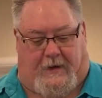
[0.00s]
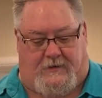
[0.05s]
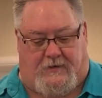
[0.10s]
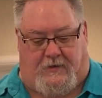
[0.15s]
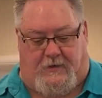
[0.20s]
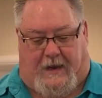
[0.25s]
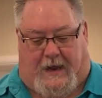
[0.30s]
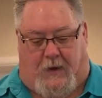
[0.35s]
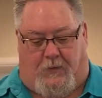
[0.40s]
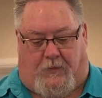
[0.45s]
right,
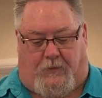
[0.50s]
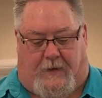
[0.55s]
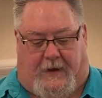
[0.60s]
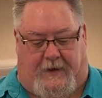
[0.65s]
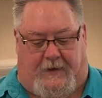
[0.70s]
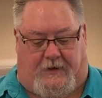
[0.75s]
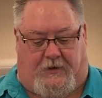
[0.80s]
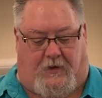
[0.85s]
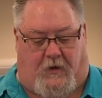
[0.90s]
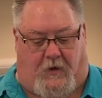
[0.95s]
so now we're
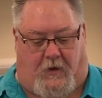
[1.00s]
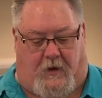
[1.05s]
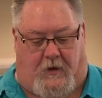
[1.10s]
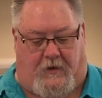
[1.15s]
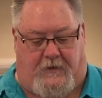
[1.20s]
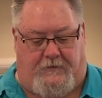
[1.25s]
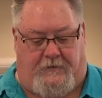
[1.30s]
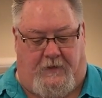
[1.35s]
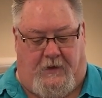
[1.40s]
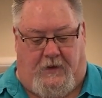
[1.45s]
ready to
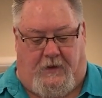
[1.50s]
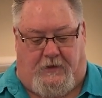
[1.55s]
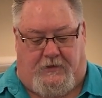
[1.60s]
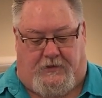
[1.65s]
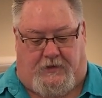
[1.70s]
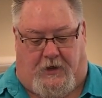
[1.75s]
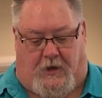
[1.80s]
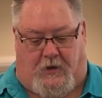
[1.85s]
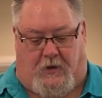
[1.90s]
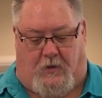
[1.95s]
carve.
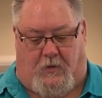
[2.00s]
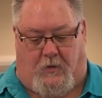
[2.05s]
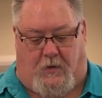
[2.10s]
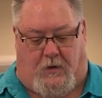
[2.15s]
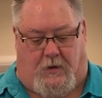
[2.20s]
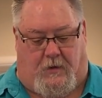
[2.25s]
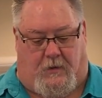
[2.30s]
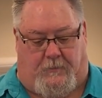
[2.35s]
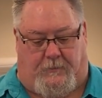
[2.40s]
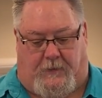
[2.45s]
So,
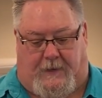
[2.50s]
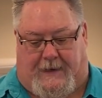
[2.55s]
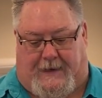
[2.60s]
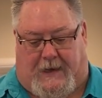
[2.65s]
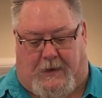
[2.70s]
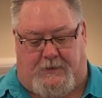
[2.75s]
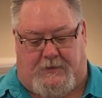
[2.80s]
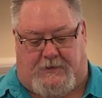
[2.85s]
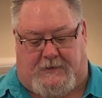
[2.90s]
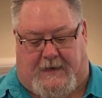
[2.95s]
like
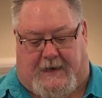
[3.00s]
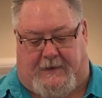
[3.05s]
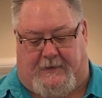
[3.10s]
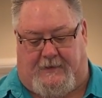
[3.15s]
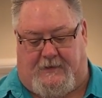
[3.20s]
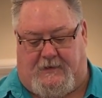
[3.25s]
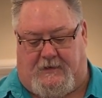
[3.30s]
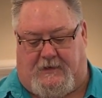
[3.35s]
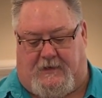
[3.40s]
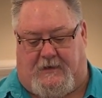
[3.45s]
I was saying,
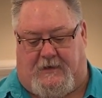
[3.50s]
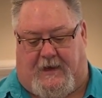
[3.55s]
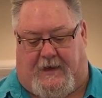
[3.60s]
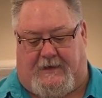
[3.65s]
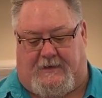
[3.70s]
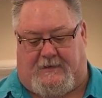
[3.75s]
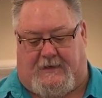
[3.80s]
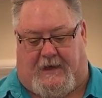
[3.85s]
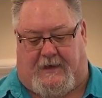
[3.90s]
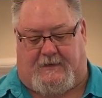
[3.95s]
this is a
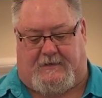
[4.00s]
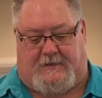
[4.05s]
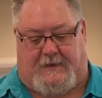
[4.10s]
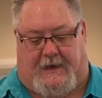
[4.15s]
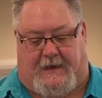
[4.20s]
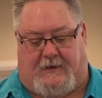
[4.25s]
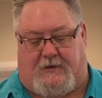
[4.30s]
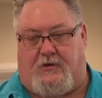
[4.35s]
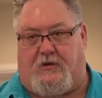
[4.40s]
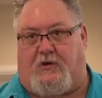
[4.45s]
nice size
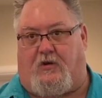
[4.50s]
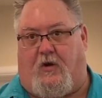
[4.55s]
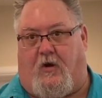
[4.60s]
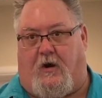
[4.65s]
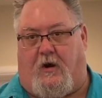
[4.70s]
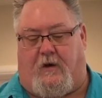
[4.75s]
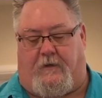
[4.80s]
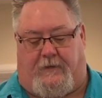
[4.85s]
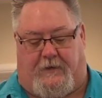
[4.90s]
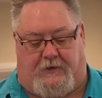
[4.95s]
steak to
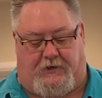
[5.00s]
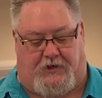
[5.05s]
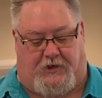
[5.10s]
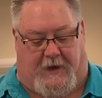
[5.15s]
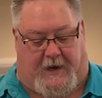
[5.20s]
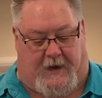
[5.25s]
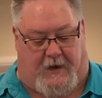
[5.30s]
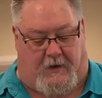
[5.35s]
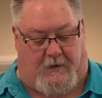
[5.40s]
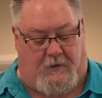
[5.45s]
carve and
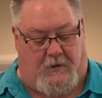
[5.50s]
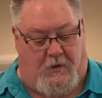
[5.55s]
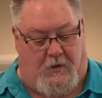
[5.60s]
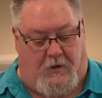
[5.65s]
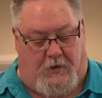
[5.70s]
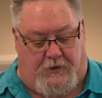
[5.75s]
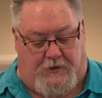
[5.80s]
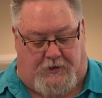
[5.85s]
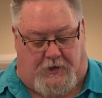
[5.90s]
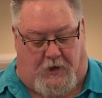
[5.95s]
share.
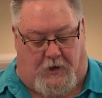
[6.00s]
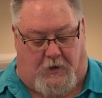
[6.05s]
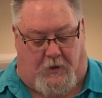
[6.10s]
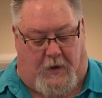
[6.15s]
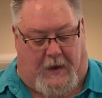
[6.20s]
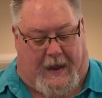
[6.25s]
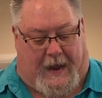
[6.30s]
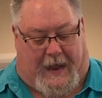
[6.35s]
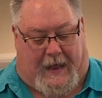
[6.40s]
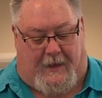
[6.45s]

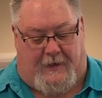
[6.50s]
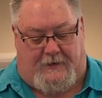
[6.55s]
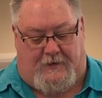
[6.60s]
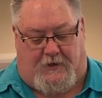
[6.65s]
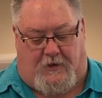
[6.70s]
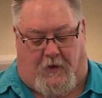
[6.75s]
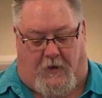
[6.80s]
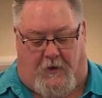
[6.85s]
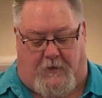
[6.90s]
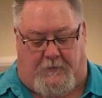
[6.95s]
So I like to
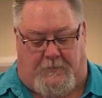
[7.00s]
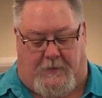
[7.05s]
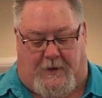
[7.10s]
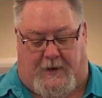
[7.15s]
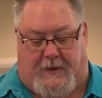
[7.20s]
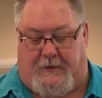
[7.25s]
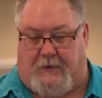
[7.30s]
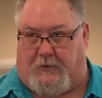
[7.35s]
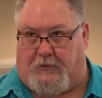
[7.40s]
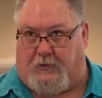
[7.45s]
carve
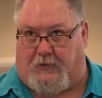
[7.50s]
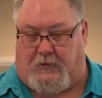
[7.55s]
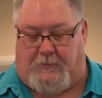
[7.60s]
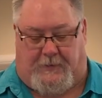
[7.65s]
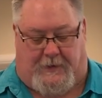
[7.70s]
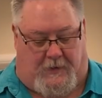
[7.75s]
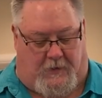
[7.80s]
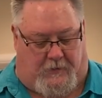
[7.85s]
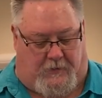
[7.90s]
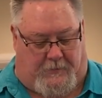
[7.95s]
mine a little
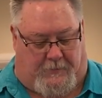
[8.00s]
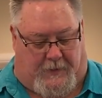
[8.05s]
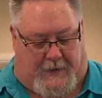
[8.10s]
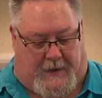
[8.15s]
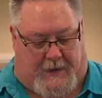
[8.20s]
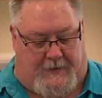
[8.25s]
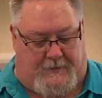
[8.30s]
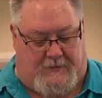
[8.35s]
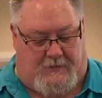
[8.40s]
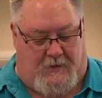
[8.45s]
bit on the
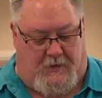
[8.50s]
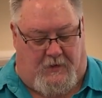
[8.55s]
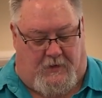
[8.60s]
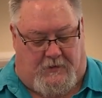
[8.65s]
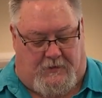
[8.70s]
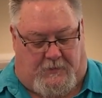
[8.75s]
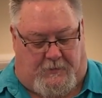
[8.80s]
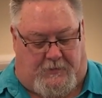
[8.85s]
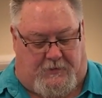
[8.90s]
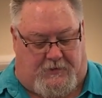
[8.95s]
bias.
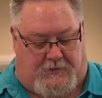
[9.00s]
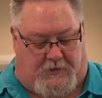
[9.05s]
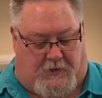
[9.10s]
So we